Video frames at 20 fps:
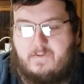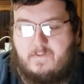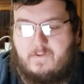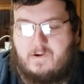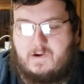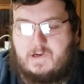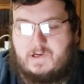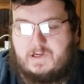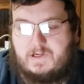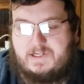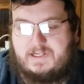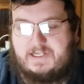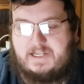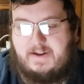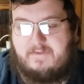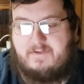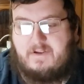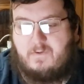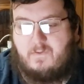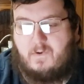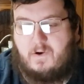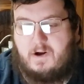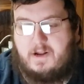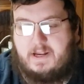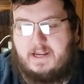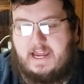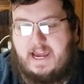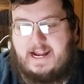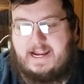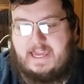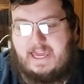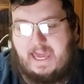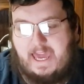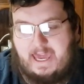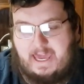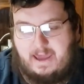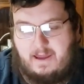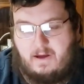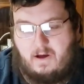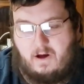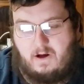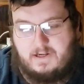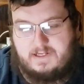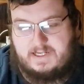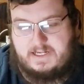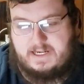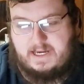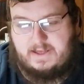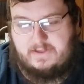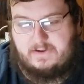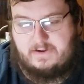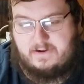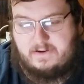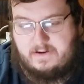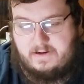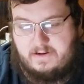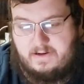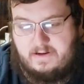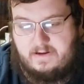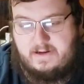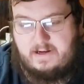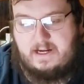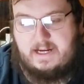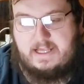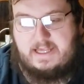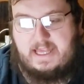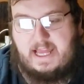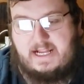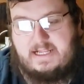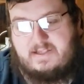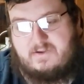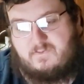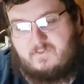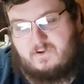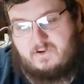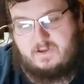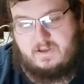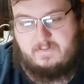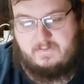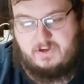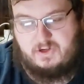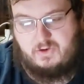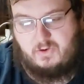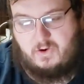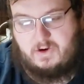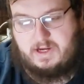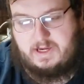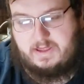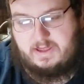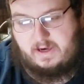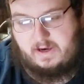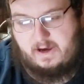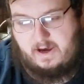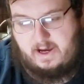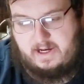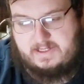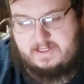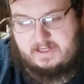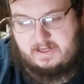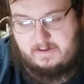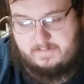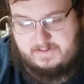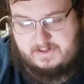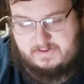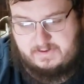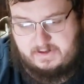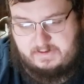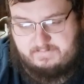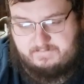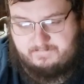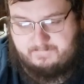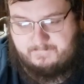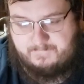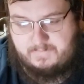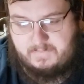were seventy-one ninety-eight altogether, and that's where the majority of the cost comes from.